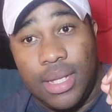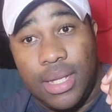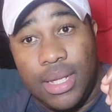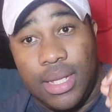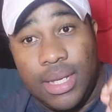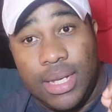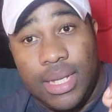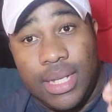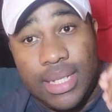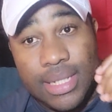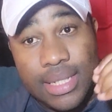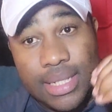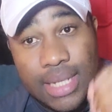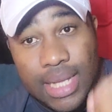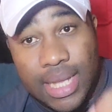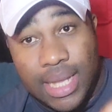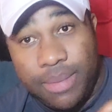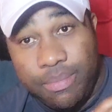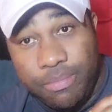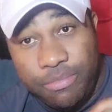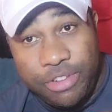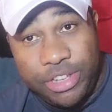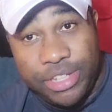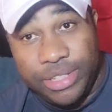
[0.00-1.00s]
In the
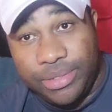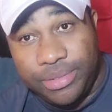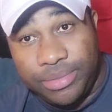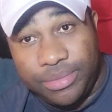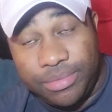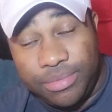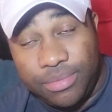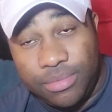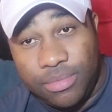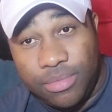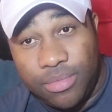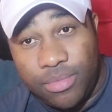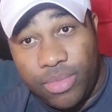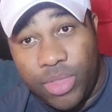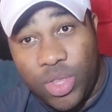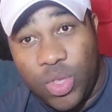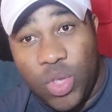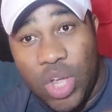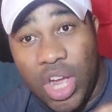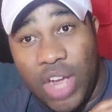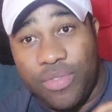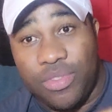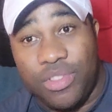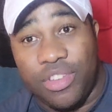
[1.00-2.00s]
same way,
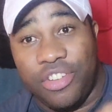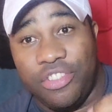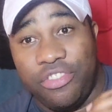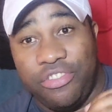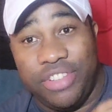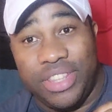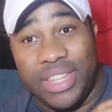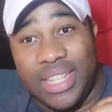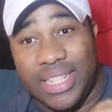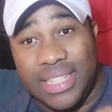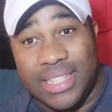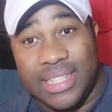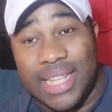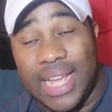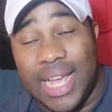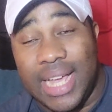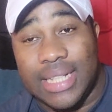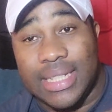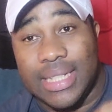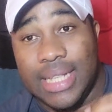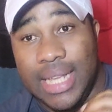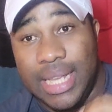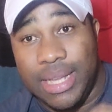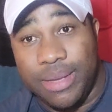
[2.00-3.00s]
you have to
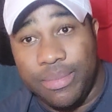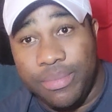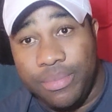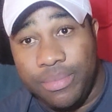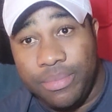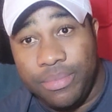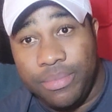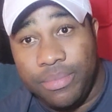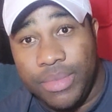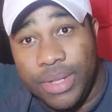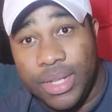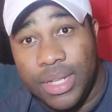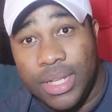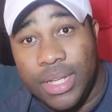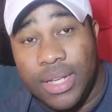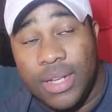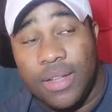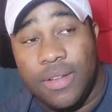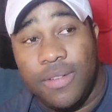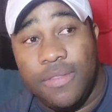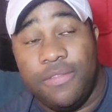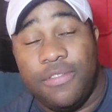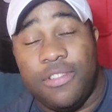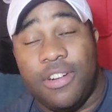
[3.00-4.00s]
criticize him
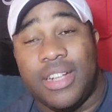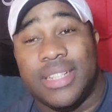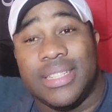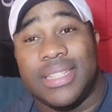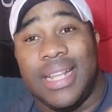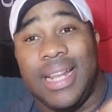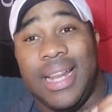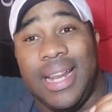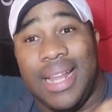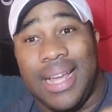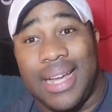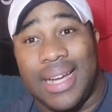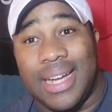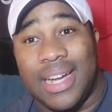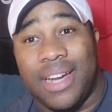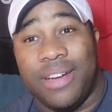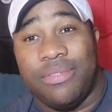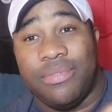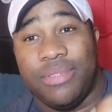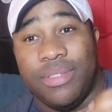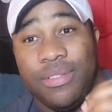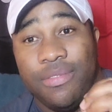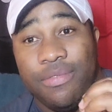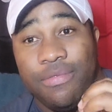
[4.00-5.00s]
for his lack
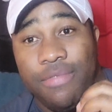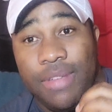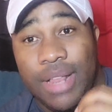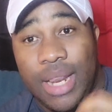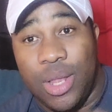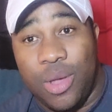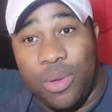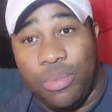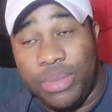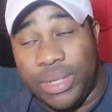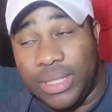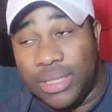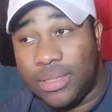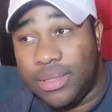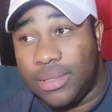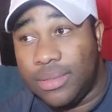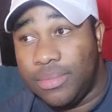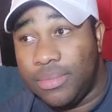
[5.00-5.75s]
of development,